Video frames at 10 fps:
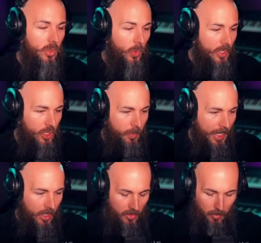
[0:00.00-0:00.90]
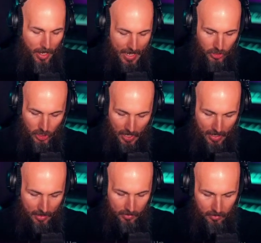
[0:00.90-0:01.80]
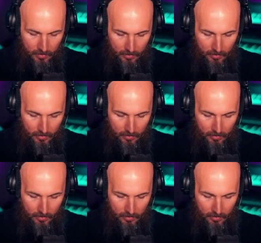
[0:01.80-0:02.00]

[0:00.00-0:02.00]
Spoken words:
So we just pick another patch and